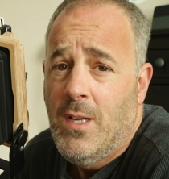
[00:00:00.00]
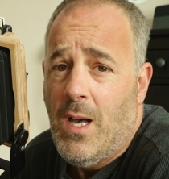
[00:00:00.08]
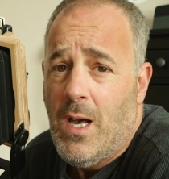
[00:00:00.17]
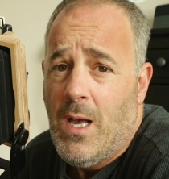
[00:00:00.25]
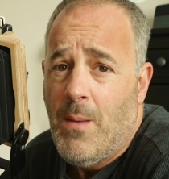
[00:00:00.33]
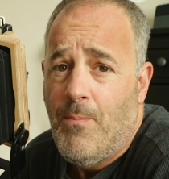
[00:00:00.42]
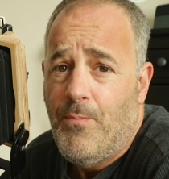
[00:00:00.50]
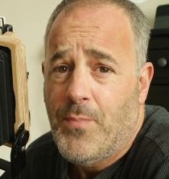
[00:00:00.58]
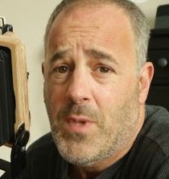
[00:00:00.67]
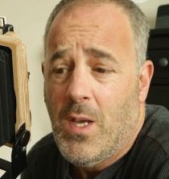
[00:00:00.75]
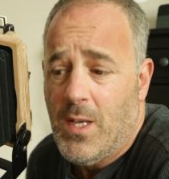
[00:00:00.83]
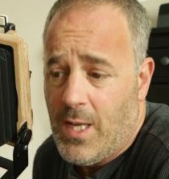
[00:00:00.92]
and
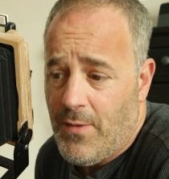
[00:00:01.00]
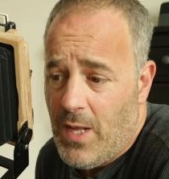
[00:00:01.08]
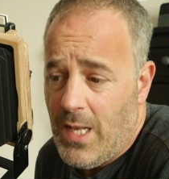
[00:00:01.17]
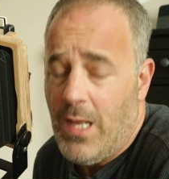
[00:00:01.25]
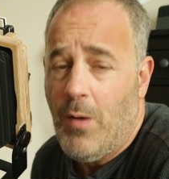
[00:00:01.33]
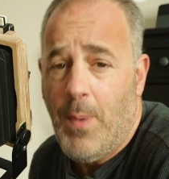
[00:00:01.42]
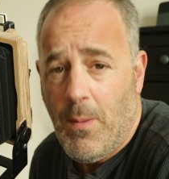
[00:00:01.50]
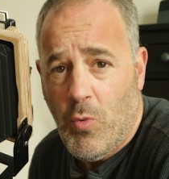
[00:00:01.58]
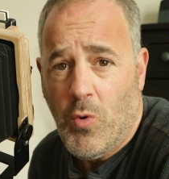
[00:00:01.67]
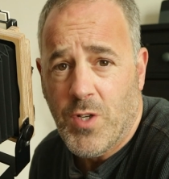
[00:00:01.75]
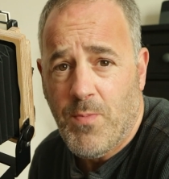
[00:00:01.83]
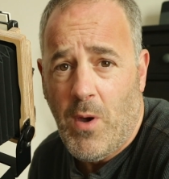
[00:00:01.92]
give it a little bit
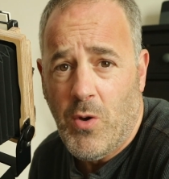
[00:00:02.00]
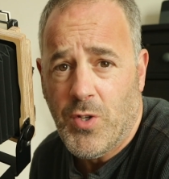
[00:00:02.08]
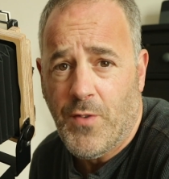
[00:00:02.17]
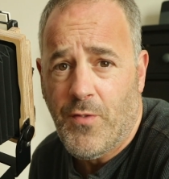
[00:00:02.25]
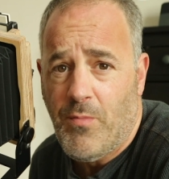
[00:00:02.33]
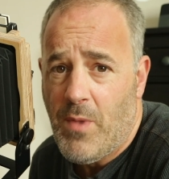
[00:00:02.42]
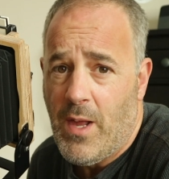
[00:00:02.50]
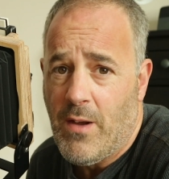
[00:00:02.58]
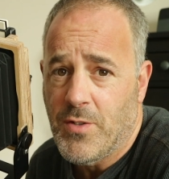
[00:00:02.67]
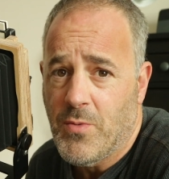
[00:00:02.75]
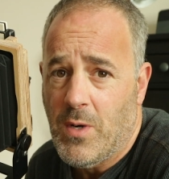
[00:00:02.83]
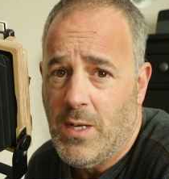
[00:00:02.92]
more exposure from there
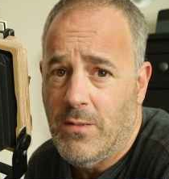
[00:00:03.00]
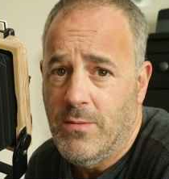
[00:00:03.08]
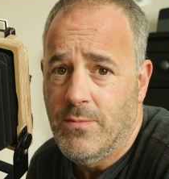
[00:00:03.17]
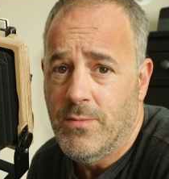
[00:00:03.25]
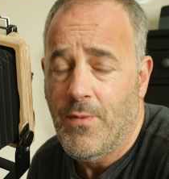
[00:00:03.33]
as well.